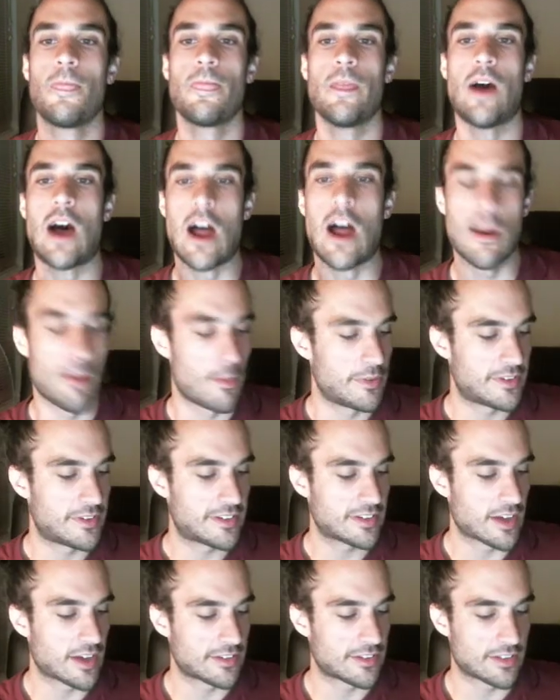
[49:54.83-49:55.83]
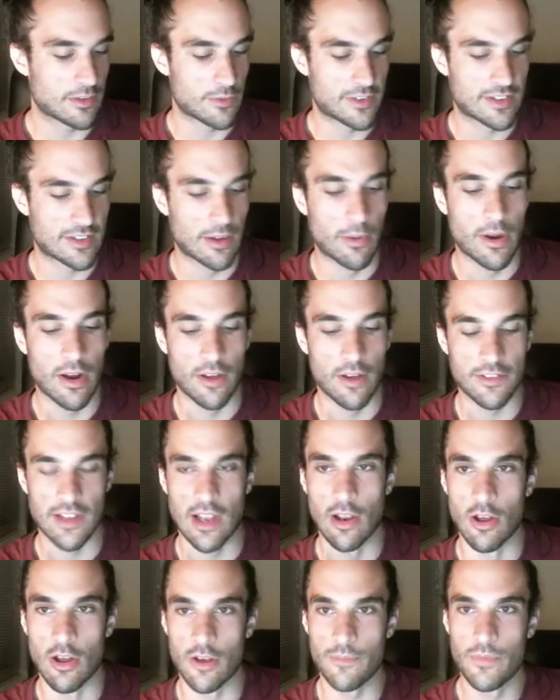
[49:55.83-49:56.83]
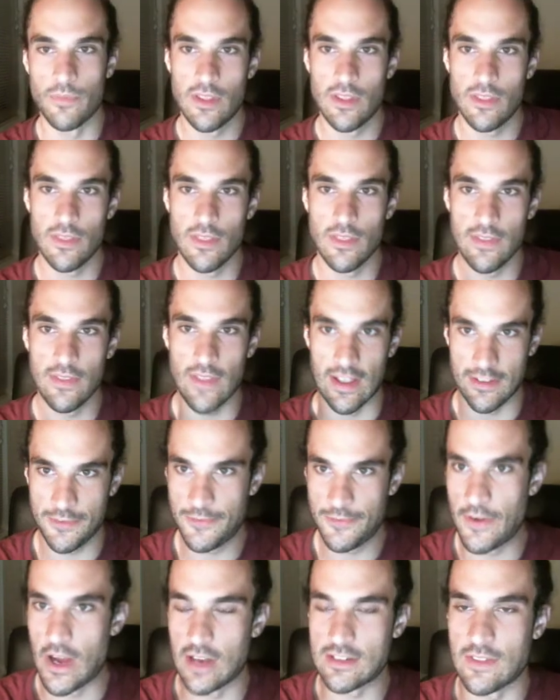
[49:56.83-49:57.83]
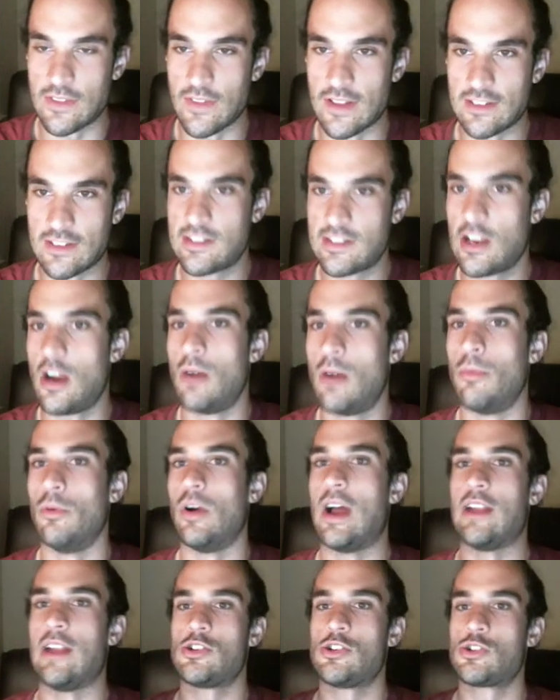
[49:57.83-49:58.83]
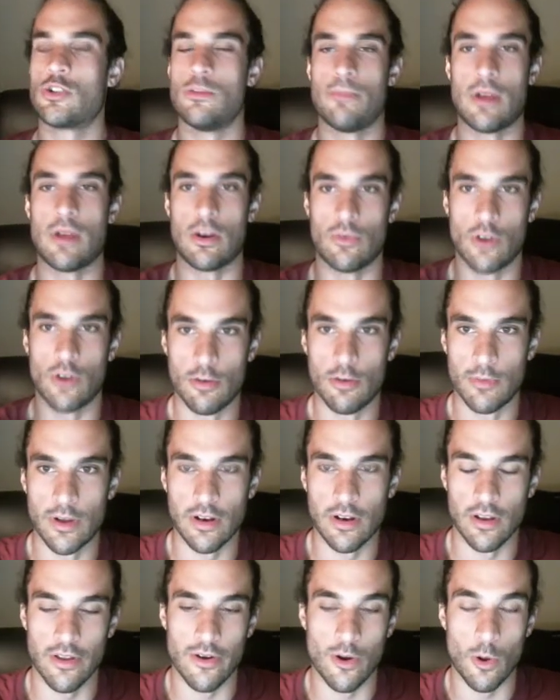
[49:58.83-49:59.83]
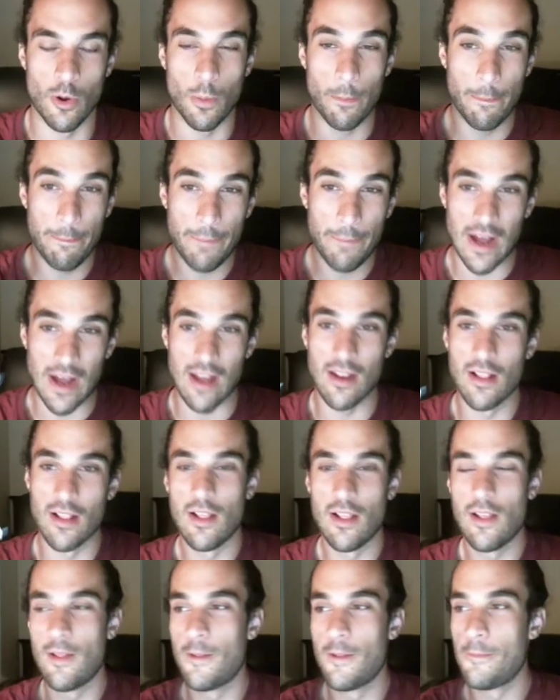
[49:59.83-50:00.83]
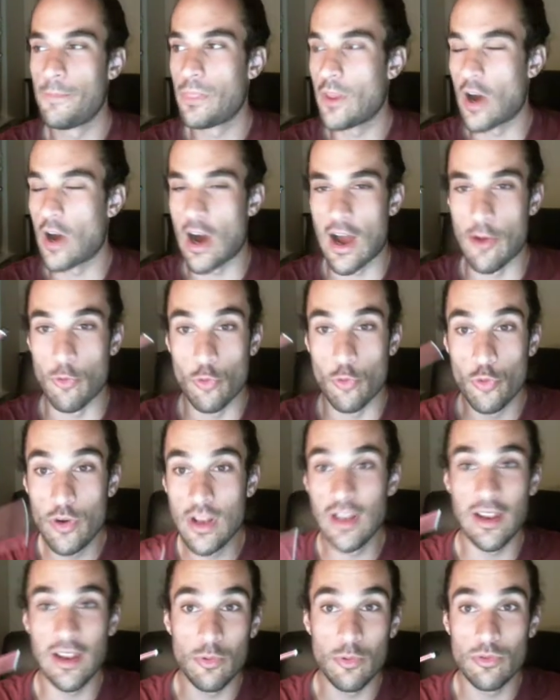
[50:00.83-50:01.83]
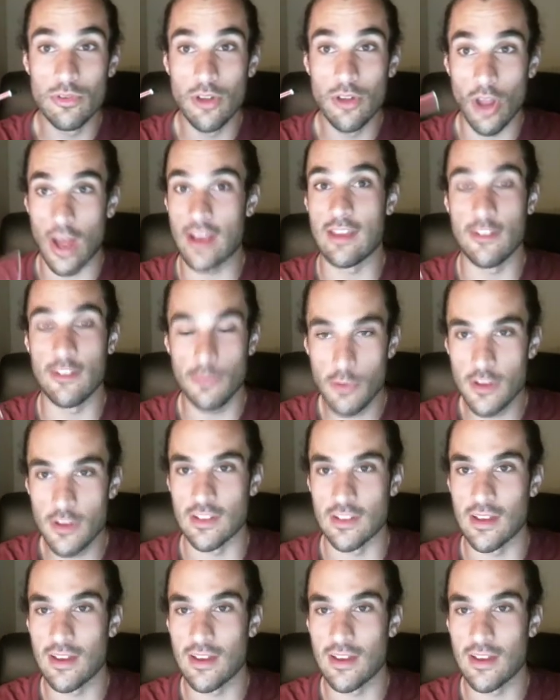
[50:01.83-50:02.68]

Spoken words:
I remember discussing with someone, I was like, look, that's fucked and that's terrible and he shouldn't be a role model at all, but I really like his music